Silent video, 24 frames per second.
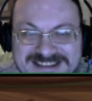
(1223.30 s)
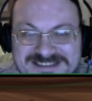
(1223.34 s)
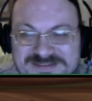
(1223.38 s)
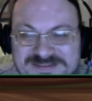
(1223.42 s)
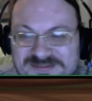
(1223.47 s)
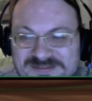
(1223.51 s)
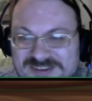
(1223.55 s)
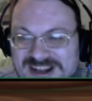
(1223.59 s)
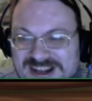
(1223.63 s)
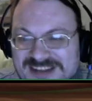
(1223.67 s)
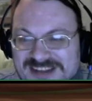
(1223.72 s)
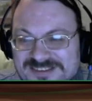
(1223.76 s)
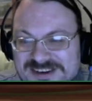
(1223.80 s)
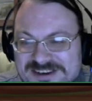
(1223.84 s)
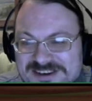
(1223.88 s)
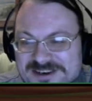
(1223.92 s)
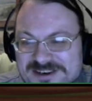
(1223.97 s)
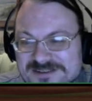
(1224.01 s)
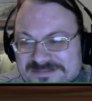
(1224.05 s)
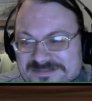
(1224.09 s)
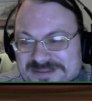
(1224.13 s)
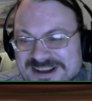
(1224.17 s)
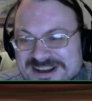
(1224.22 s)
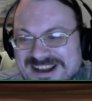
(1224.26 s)

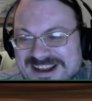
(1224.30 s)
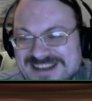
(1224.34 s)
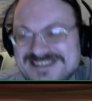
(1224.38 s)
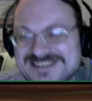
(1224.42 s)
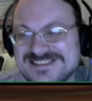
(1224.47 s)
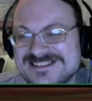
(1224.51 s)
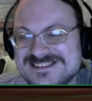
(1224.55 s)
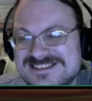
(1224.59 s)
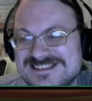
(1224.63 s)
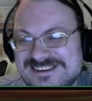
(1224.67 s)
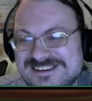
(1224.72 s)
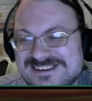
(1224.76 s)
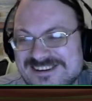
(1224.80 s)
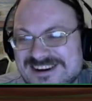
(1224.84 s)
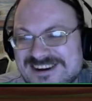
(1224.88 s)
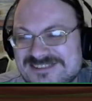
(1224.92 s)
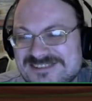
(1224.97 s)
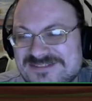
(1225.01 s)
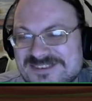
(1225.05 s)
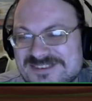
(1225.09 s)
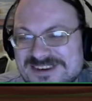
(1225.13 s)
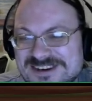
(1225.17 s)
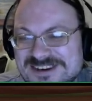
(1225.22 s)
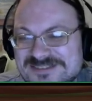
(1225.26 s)
500 pages they're
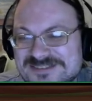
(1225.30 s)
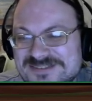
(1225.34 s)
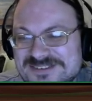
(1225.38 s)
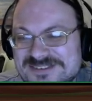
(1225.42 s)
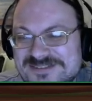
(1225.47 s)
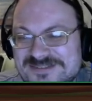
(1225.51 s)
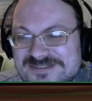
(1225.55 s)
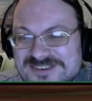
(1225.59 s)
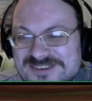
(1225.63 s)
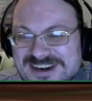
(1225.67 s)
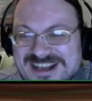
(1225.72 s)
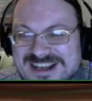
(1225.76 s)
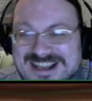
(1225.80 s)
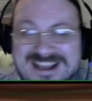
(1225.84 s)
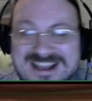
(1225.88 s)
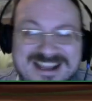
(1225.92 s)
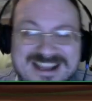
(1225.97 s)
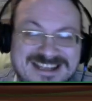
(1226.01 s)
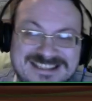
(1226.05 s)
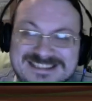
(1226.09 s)
offering for free.